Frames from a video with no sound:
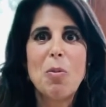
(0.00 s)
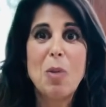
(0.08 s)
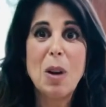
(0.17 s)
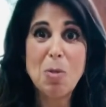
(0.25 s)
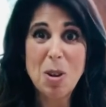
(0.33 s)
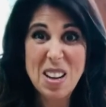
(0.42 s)

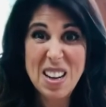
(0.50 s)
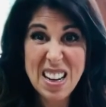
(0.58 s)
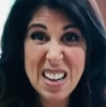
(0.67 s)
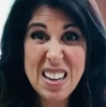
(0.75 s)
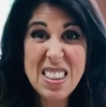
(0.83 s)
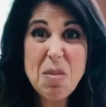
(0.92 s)
When we're
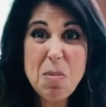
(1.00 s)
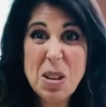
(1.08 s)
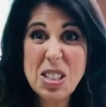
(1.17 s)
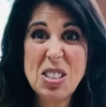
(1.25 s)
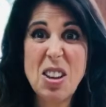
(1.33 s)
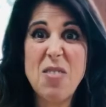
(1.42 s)
in the
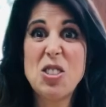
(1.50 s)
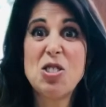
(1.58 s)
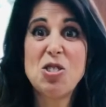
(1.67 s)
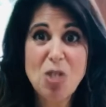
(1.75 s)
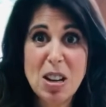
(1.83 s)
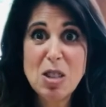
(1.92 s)
midst of a
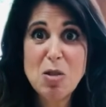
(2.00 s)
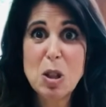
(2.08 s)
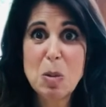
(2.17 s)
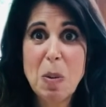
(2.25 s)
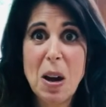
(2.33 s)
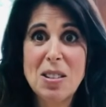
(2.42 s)
stress
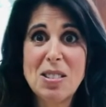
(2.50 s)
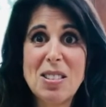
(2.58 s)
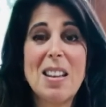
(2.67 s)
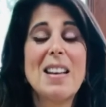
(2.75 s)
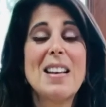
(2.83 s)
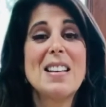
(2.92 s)
response,
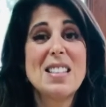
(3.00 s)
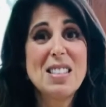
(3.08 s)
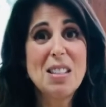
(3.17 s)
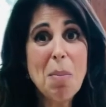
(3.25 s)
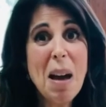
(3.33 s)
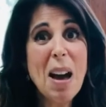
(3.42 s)

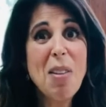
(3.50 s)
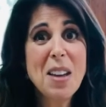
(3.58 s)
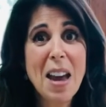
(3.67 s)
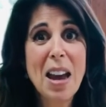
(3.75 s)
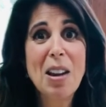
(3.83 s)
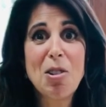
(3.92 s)
somehow
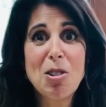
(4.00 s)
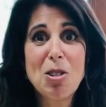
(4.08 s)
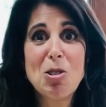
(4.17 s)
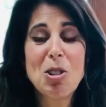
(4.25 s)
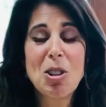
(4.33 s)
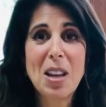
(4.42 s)
the anger
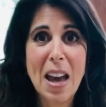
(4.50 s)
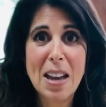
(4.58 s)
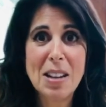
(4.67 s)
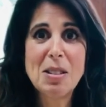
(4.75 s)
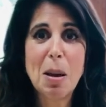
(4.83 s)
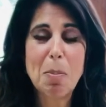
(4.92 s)
usually
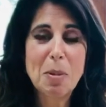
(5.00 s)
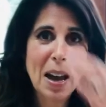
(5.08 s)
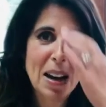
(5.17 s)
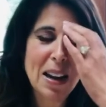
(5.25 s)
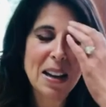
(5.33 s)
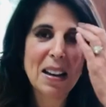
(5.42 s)
ends up
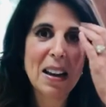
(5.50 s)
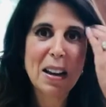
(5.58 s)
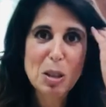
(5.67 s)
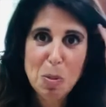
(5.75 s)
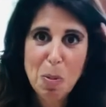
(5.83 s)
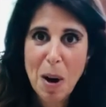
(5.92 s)
getting
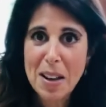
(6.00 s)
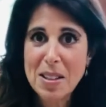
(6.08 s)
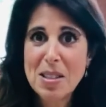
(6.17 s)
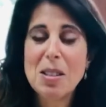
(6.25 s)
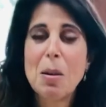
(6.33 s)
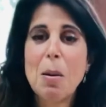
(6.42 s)
expressed.